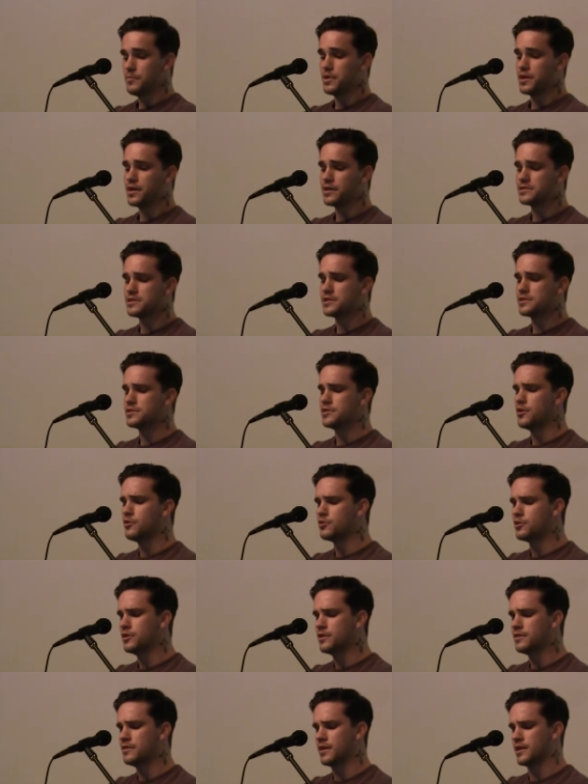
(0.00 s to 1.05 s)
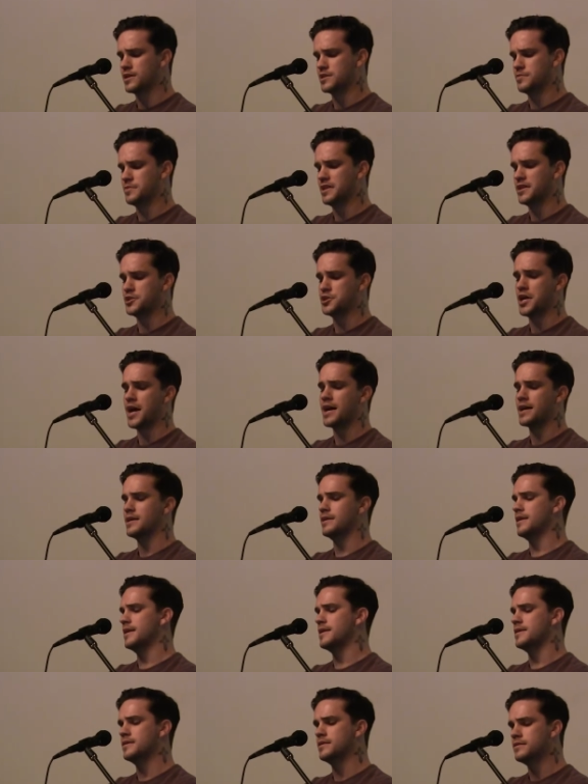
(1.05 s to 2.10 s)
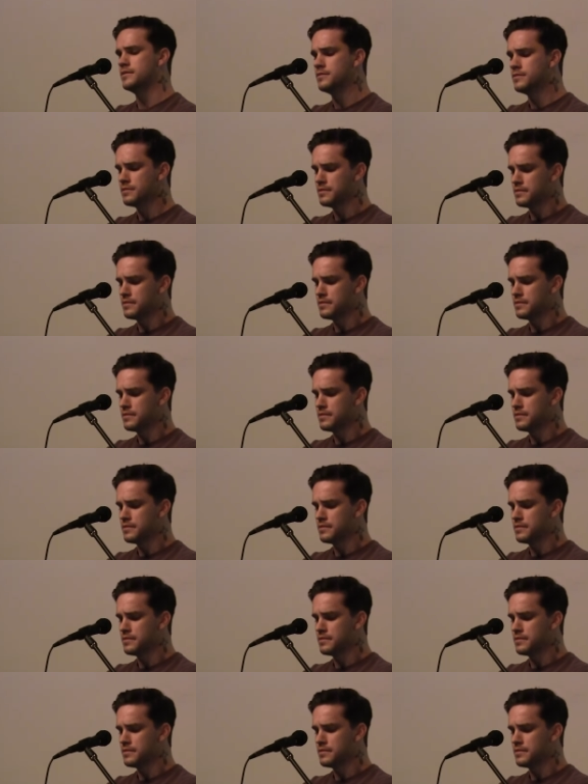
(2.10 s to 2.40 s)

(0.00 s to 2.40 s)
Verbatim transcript: Because it's no good, the husband ejaculated.